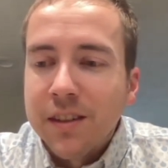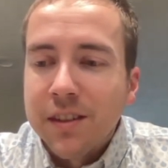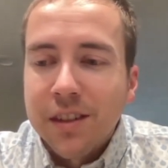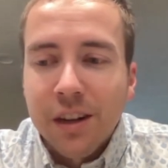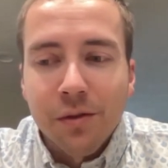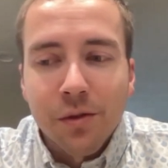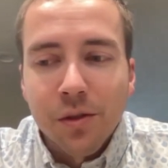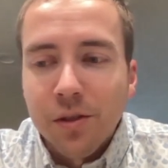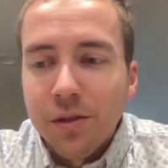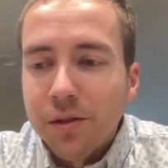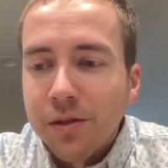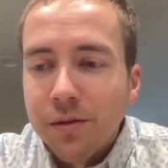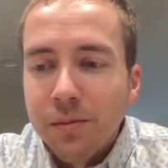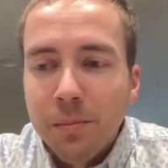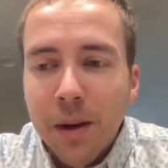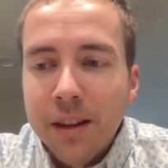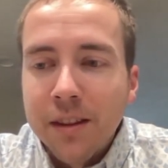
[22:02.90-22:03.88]
several
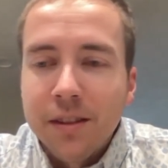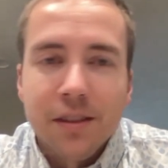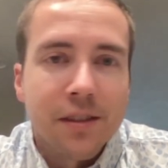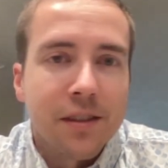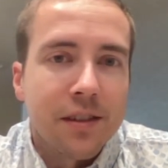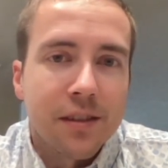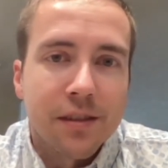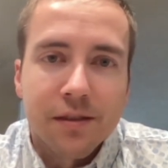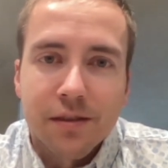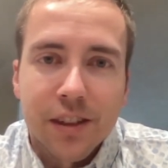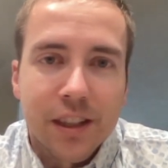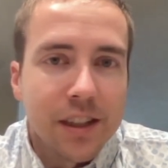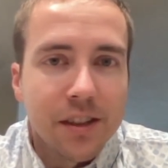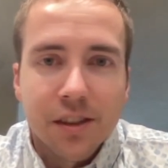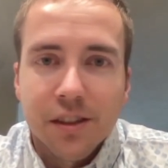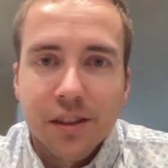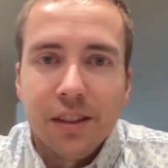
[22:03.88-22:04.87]
months,
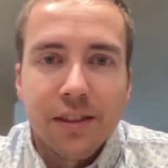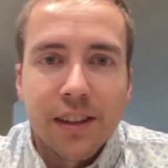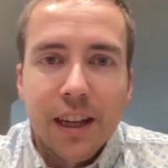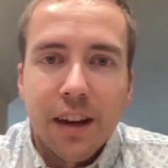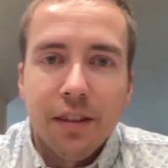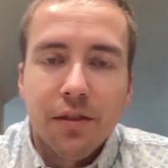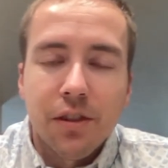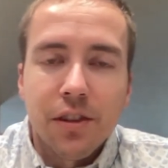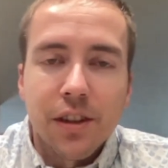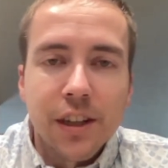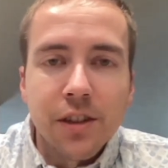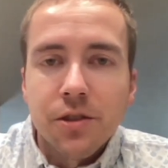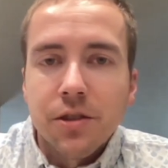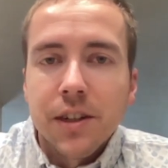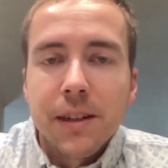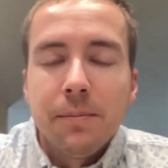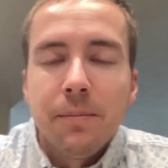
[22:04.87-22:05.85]
years even after an
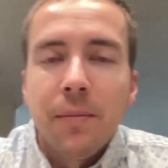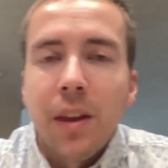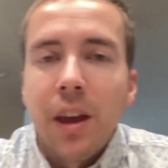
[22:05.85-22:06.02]
injury,